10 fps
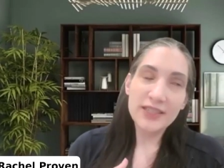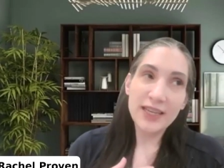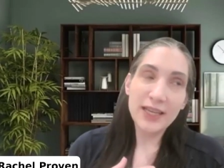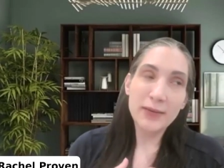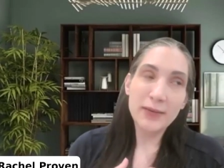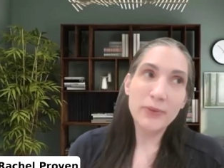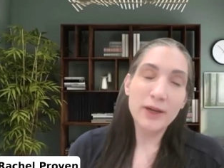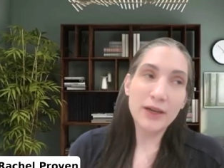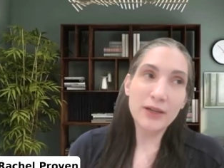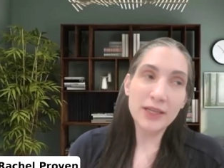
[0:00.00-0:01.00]
tip
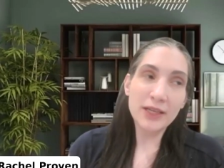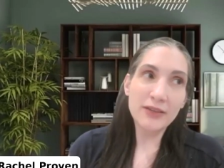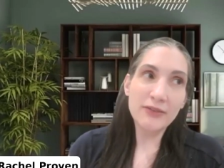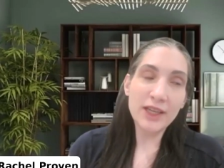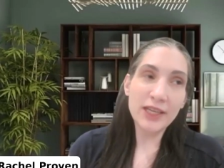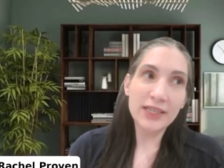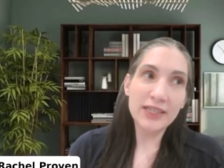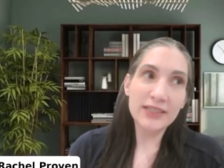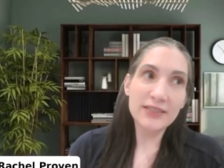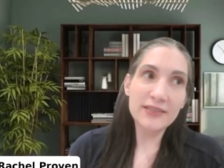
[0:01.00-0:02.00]
I'll give
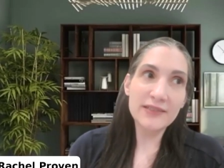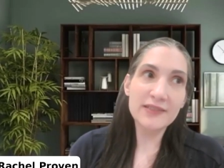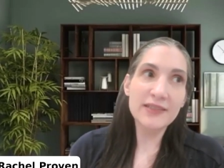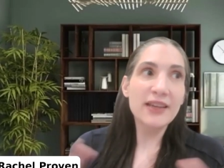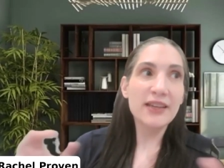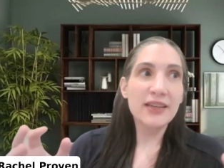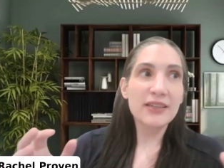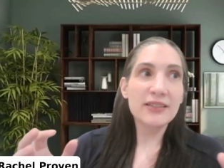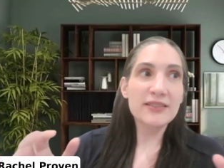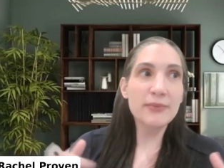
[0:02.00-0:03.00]
is
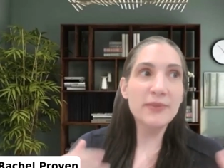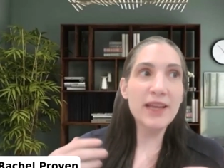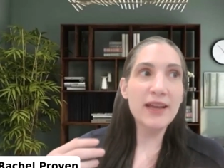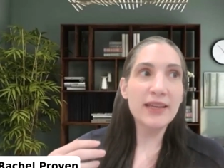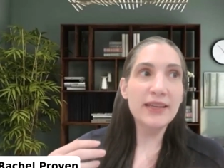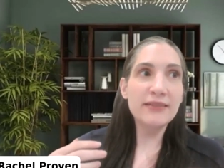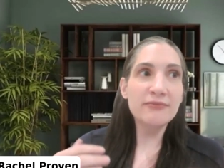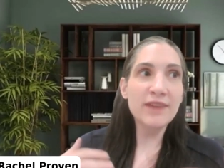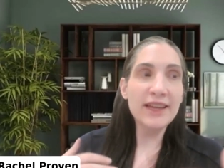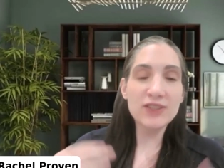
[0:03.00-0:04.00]
something I
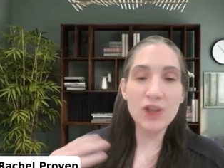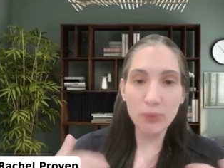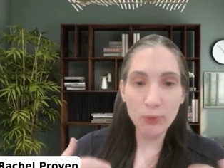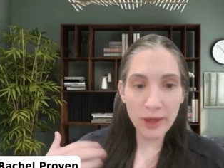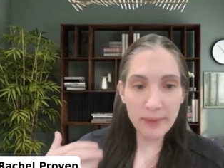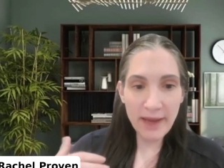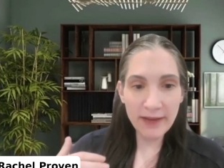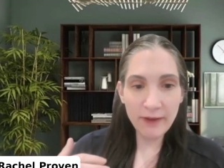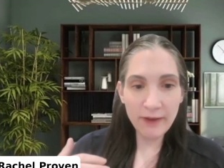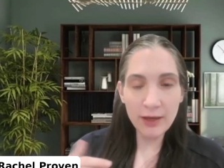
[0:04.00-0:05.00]
like to call
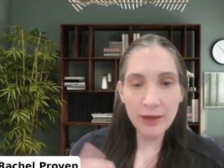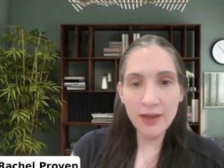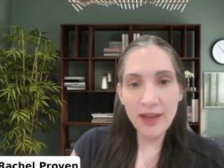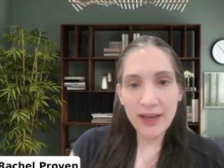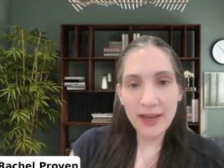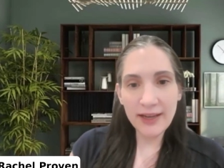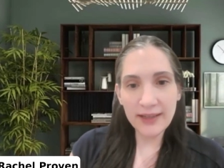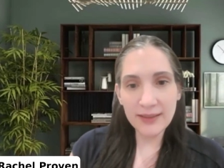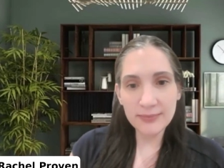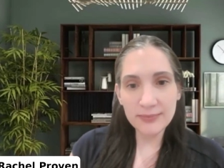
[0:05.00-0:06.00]
pre-paving,
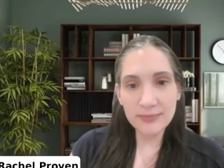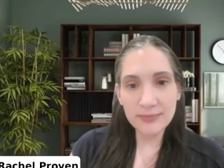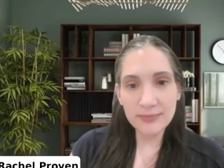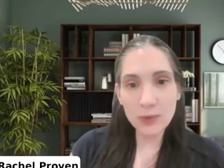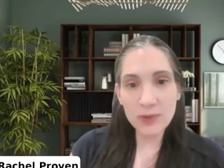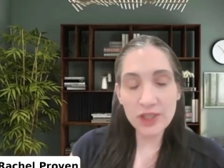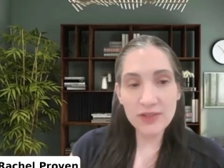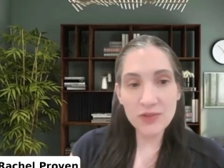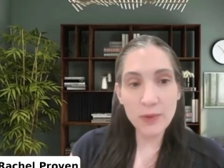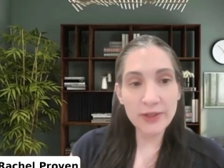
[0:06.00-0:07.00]
which
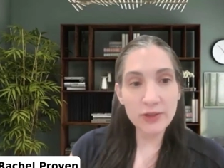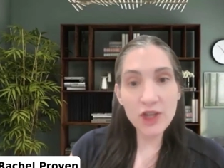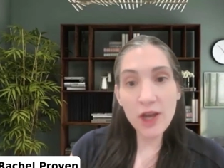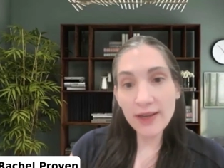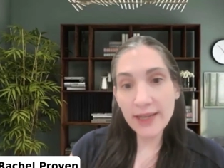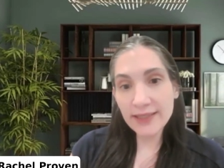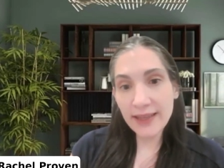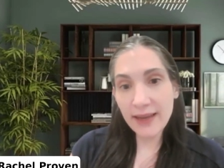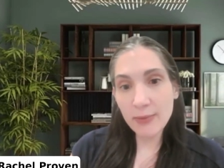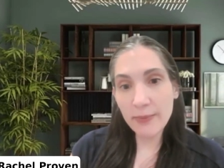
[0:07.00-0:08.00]
is when you're talking to
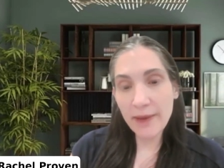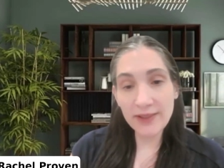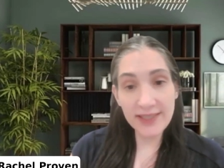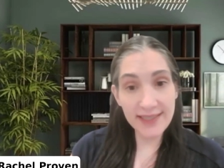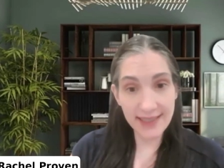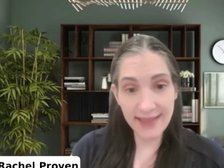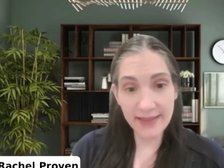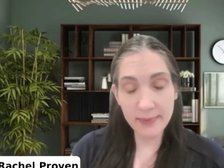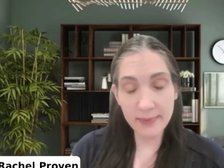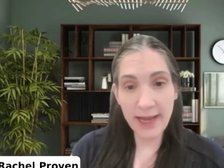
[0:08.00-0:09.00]
them about the
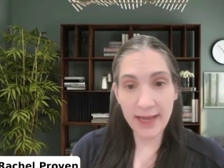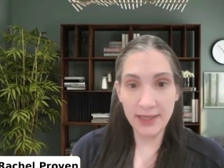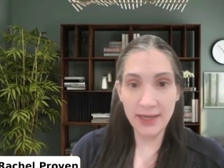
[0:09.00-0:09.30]
success plan,